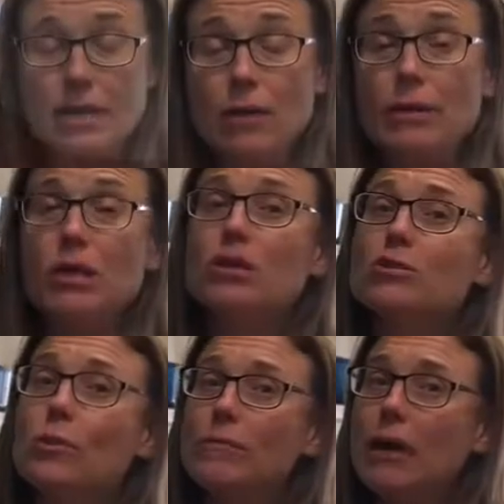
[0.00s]
Now,
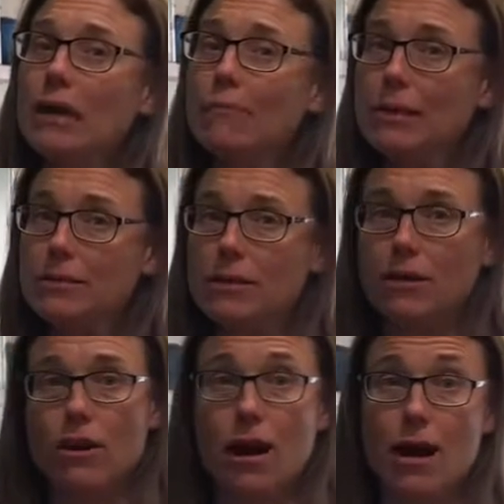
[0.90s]
because we make pizza
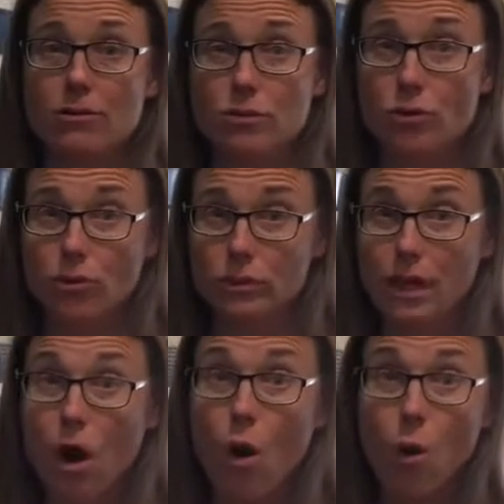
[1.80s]
in our household
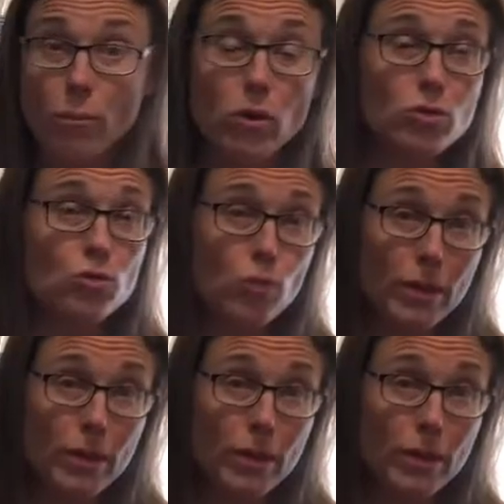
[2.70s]
almost